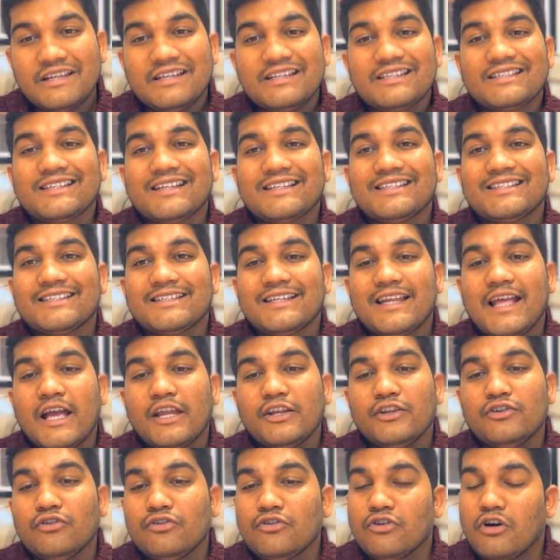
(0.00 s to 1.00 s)
In such
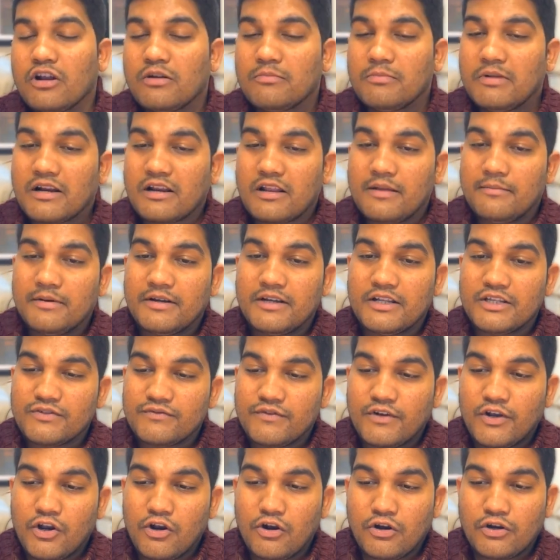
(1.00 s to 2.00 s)
scenario, normal remedies
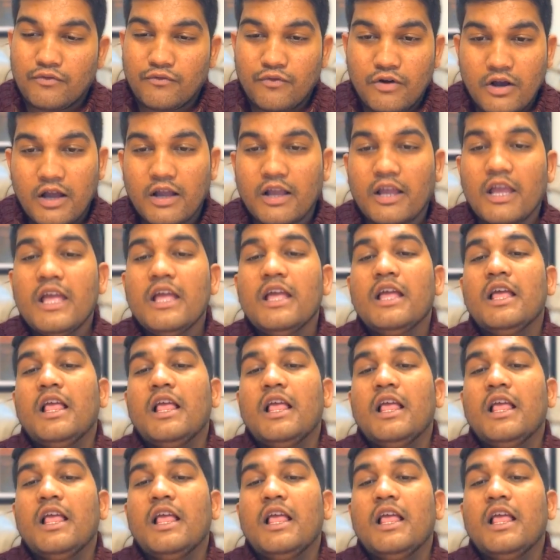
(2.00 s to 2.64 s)
will not work.